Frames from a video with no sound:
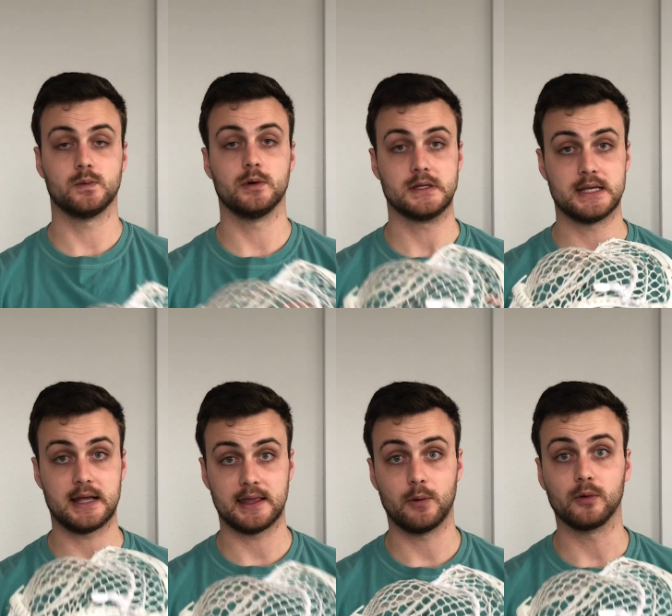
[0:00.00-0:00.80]
was
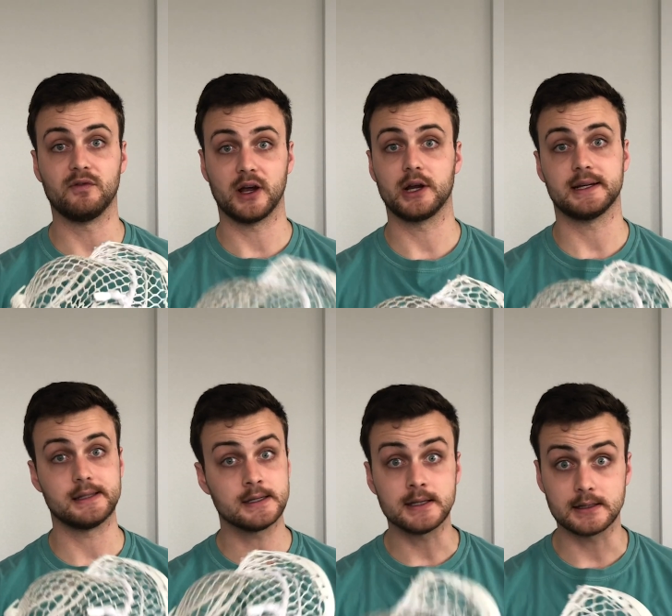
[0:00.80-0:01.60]
that they were very
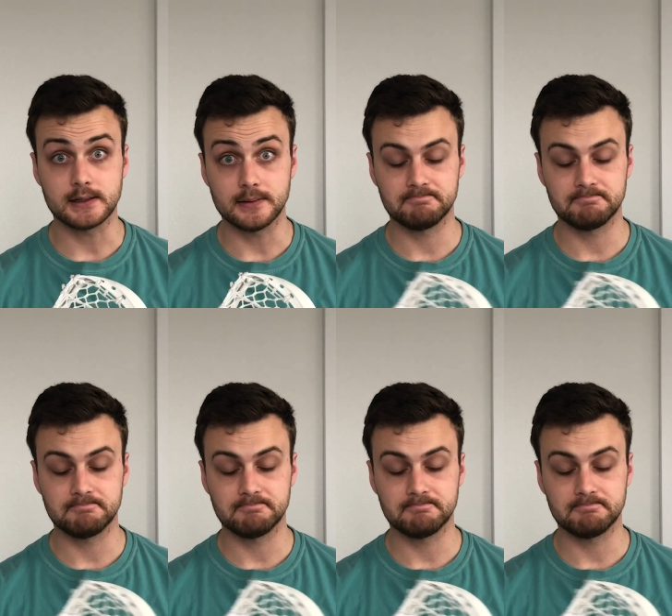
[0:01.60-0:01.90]
consistent.